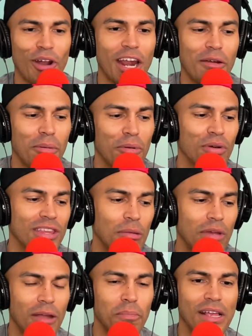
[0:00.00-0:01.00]
And I remember one time we
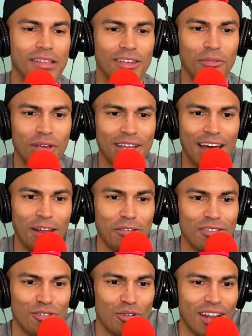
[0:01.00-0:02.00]
had pizza, and we kind of
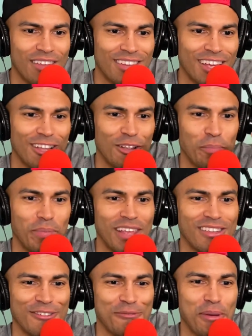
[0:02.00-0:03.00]
tried to sneak a little piece
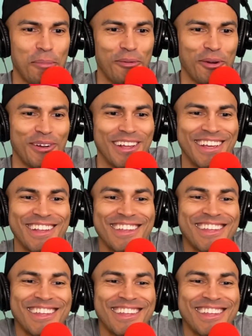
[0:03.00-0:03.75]
of pepperoni in this